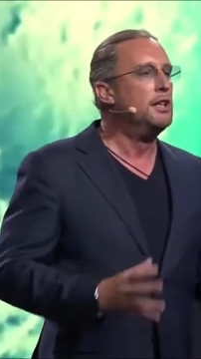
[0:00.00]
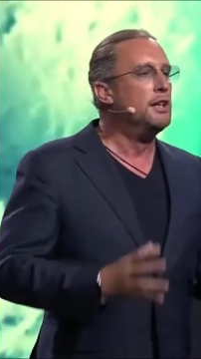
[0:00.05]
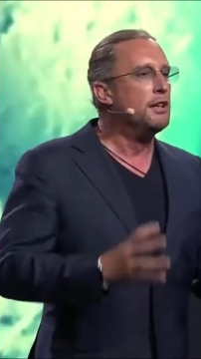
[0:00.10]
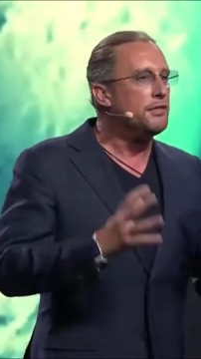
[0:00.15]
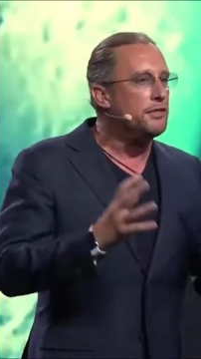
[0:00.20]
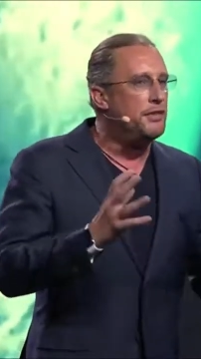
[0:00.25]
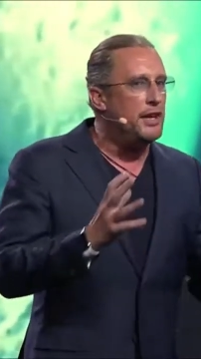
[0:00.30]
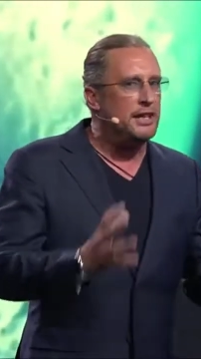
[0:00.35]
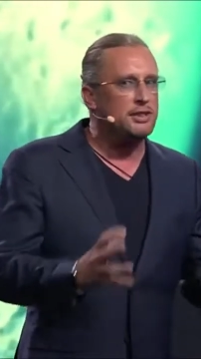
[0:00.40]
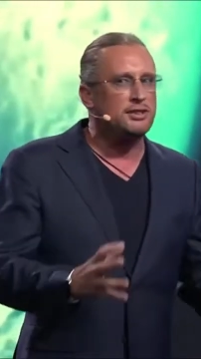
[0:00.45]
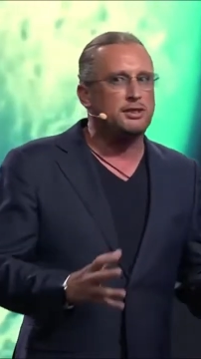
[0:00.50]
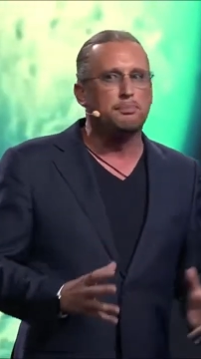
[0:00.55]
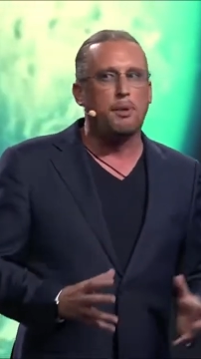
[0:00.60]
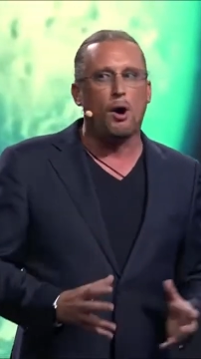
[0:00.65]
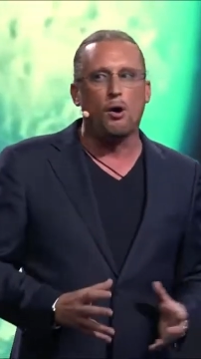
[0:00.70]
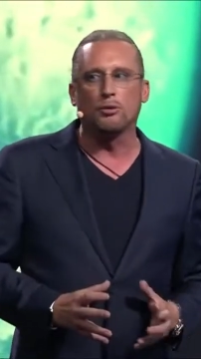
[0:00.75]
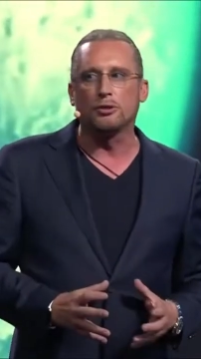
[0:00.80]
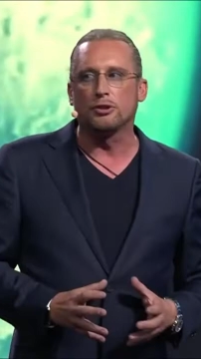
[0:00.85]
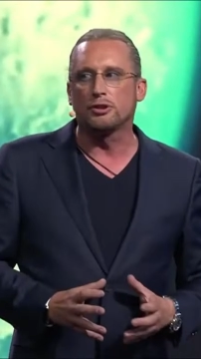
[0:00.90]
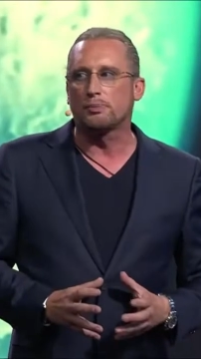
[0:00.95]
This
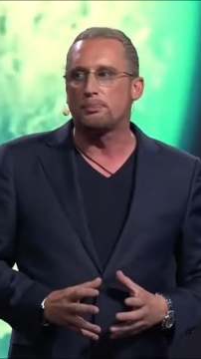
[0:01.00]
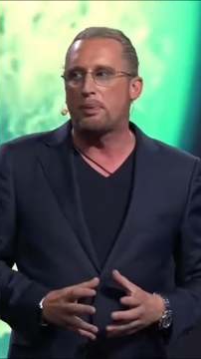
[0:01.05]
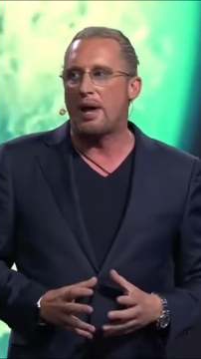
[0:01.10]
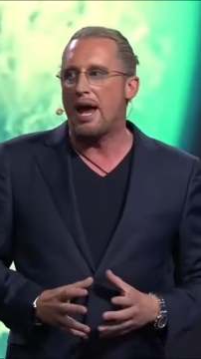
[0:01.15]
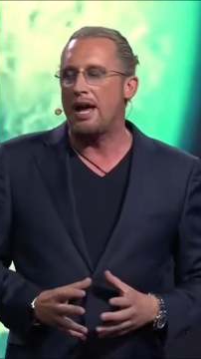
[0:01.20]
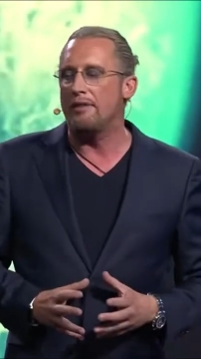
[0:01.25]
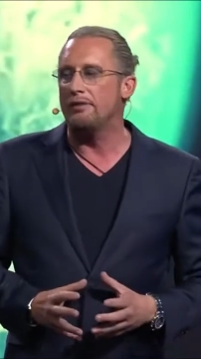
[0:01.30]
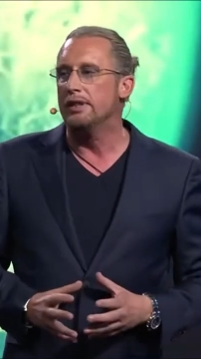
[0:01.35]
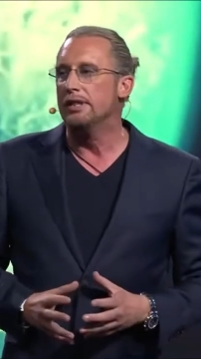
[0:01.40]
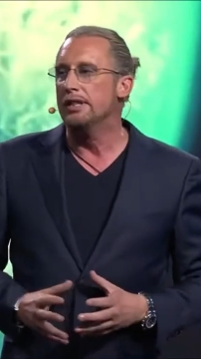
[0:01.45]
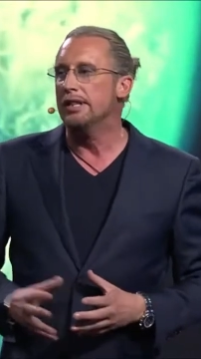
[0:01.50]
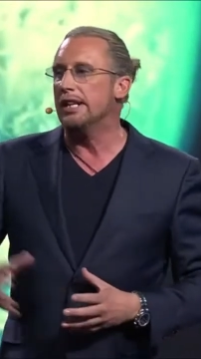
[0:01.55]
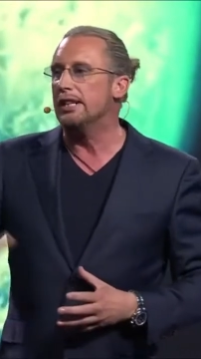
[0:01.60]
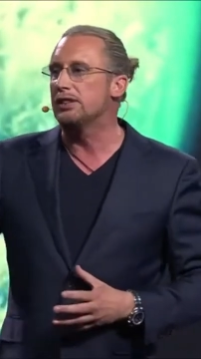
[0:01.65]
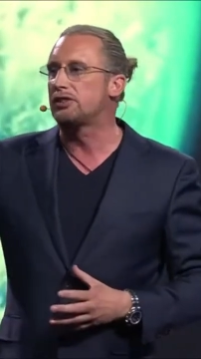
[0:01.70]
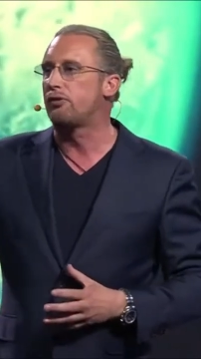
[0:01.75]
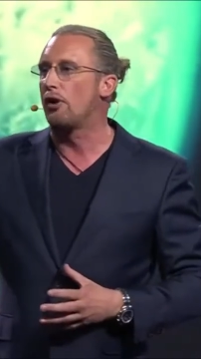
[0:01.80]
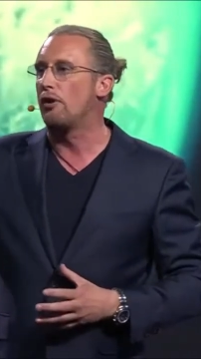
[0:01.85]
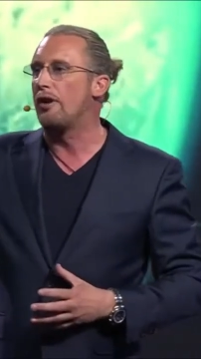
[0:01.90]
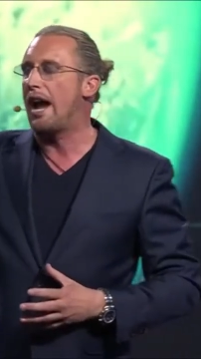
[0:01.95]
bonus plan is
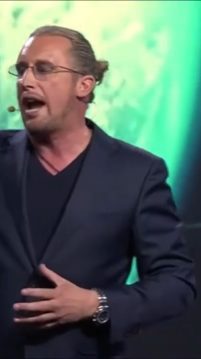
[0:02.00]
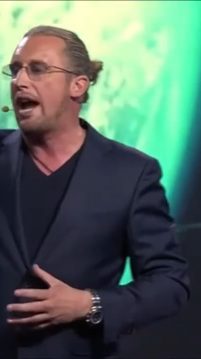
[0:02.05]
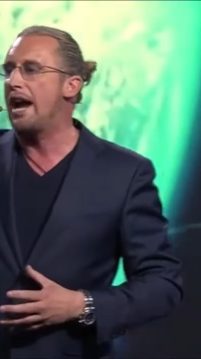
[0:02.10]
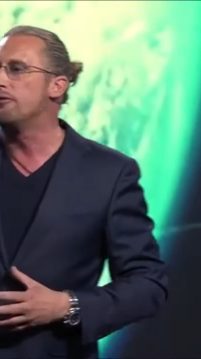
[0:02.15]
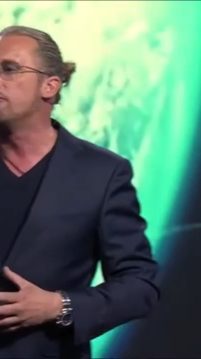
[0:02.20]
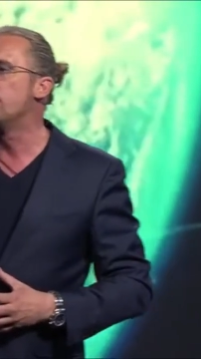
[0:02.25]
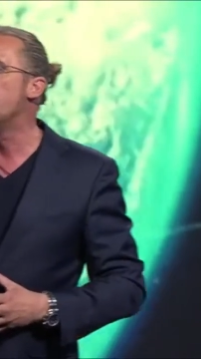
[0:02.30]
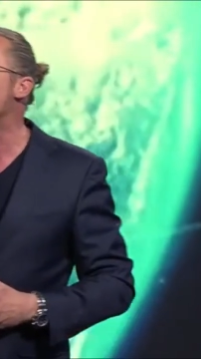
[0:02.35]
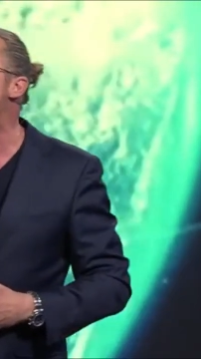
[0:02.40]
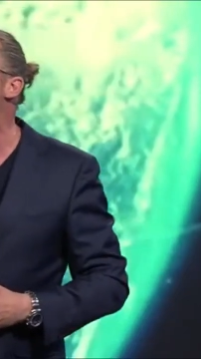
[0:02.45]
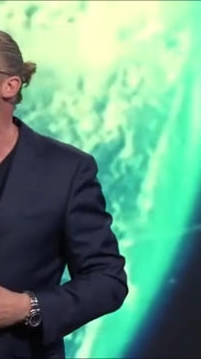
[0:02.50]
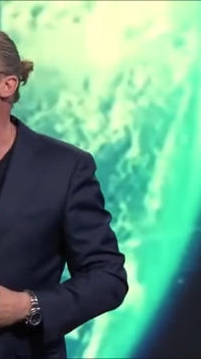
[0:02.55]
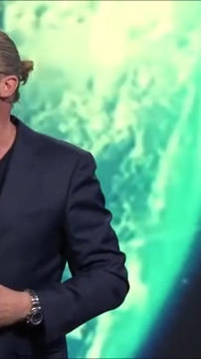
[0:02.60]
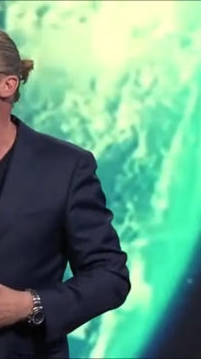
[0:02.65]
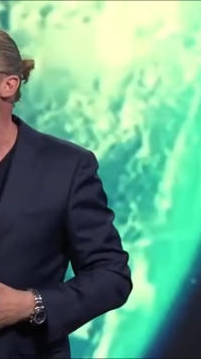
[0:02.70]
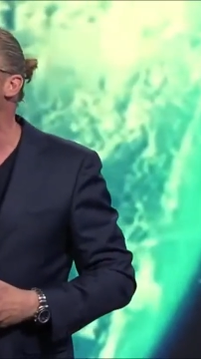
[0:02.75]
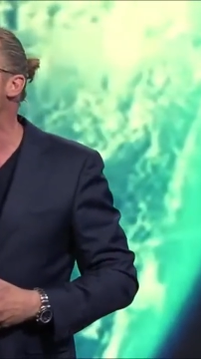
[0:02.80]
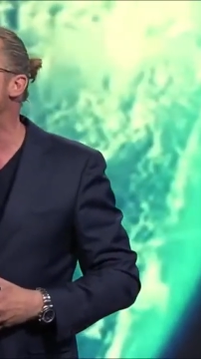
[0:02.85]
for everybody.